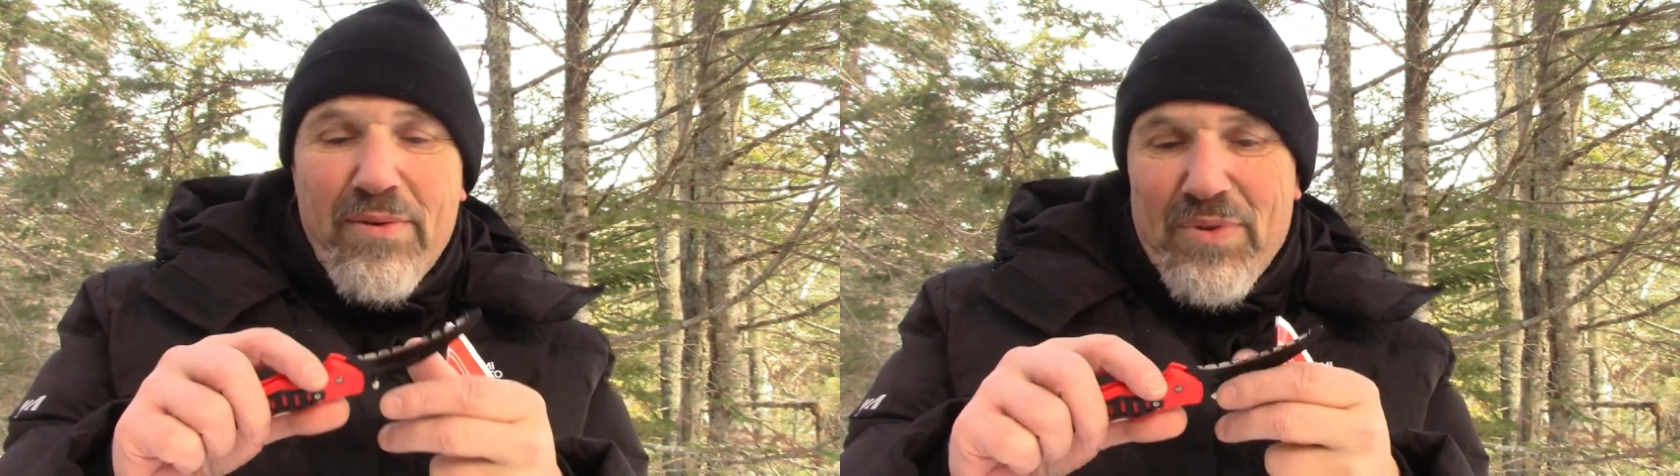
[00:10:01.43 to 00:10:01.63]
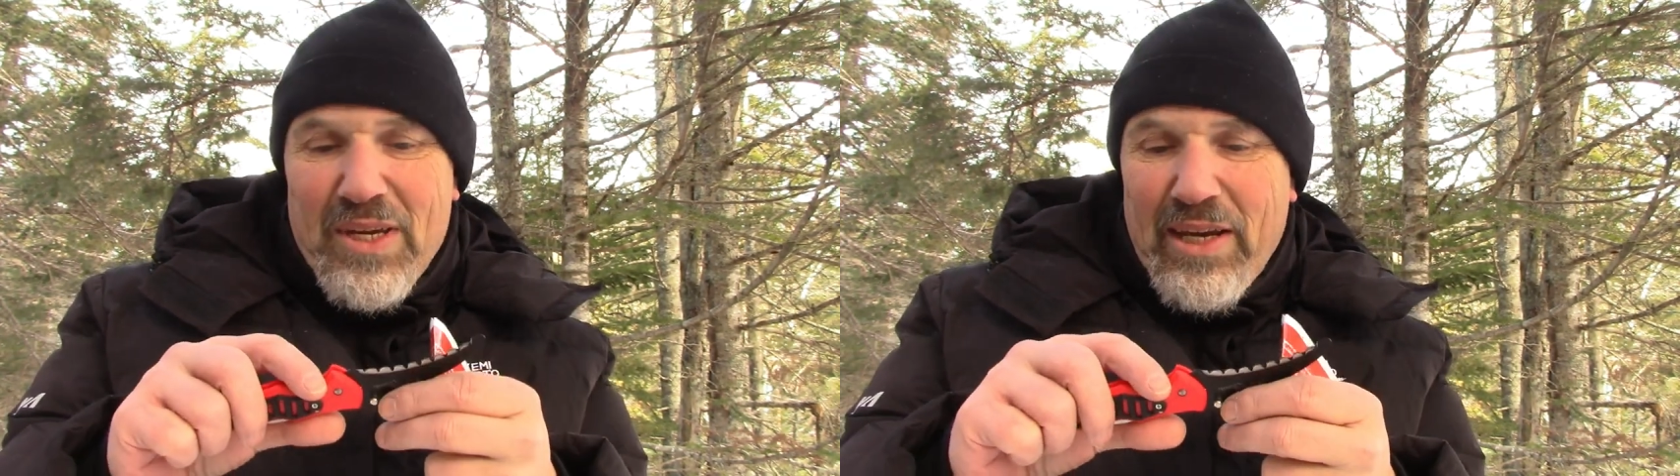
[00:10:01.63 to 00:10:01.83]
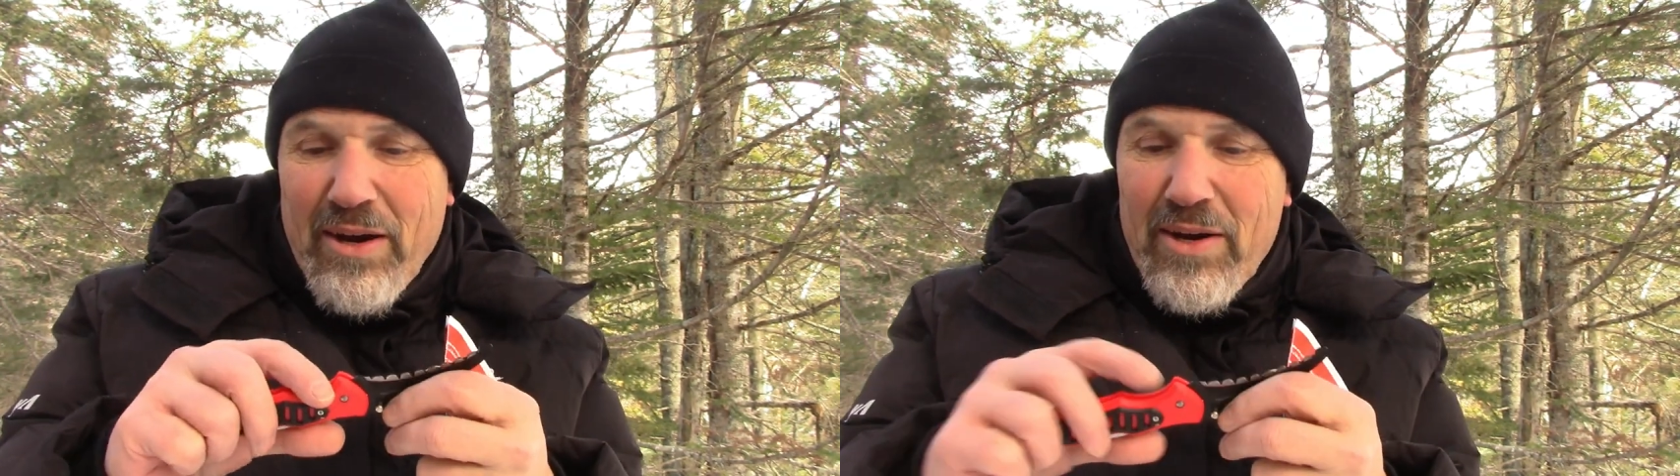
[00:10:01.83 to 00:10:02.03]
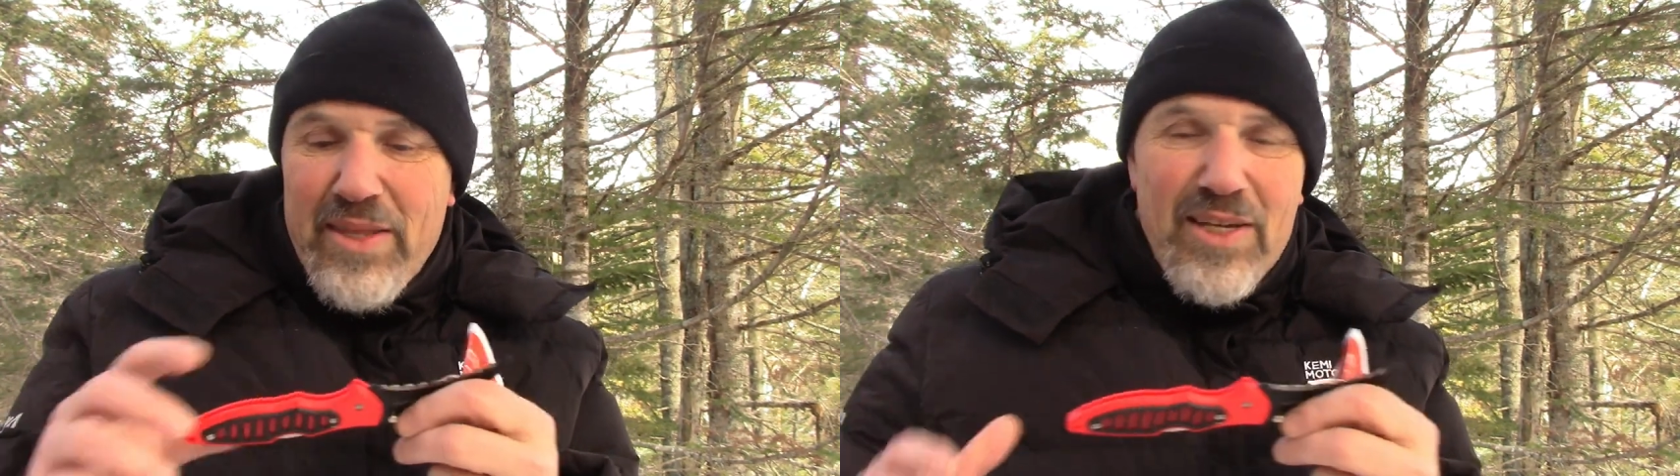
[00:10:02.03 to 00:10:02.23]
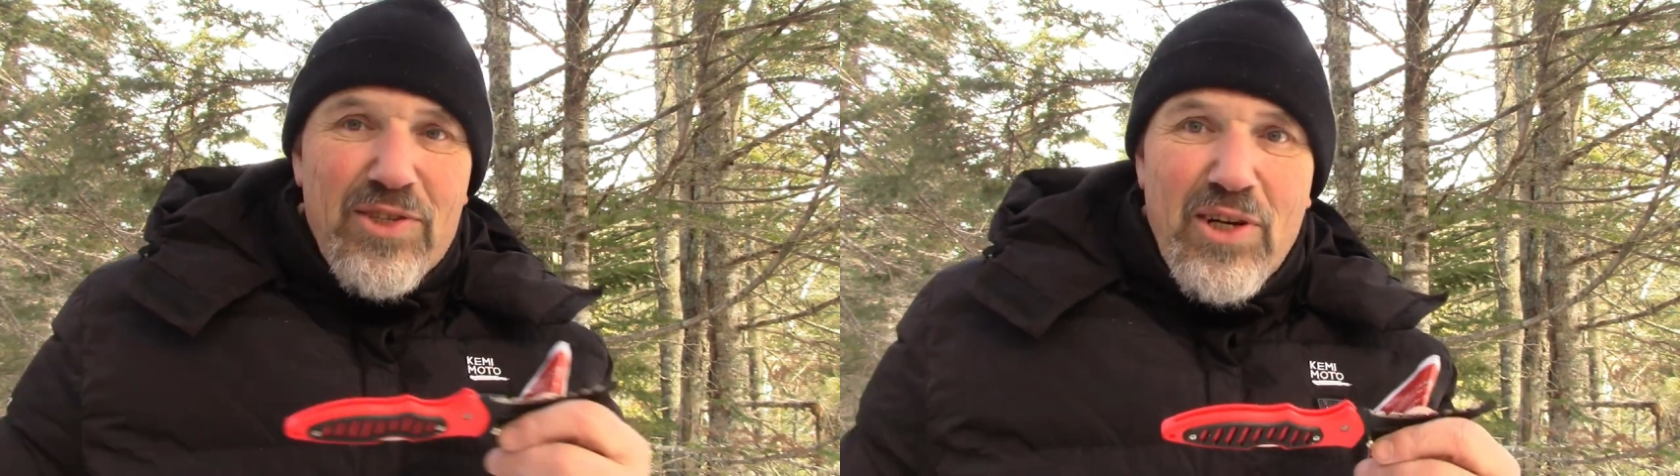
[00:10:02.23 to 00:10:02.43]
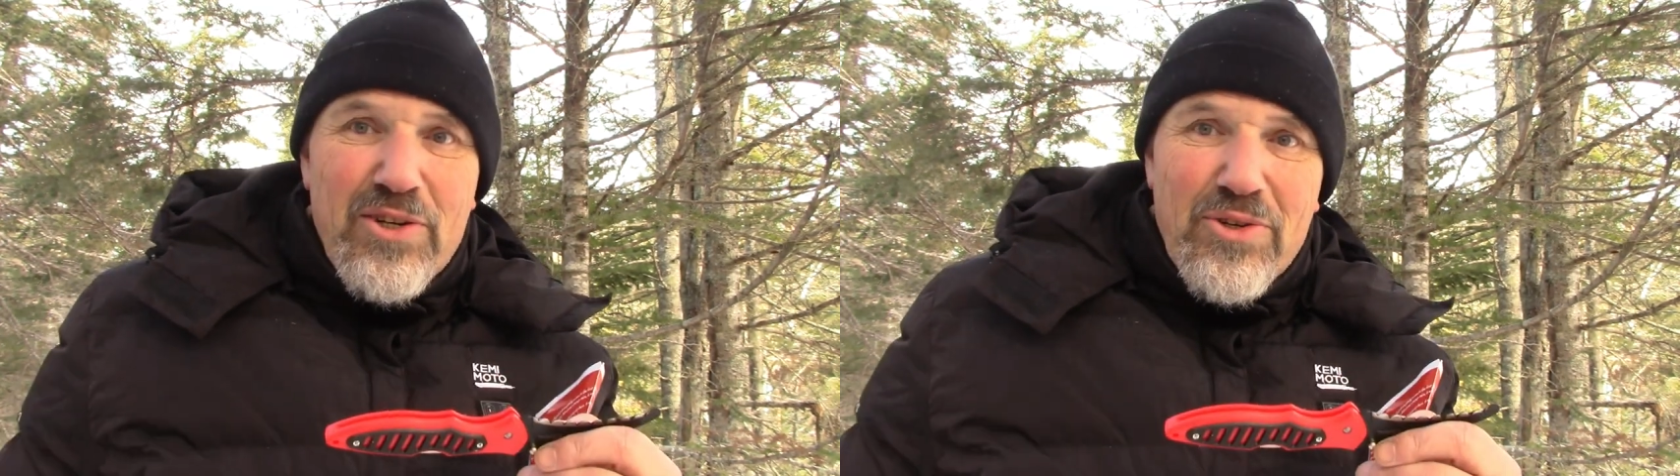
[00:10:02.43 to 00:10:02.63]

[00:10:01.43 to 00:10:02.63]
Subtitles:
if you carry this on your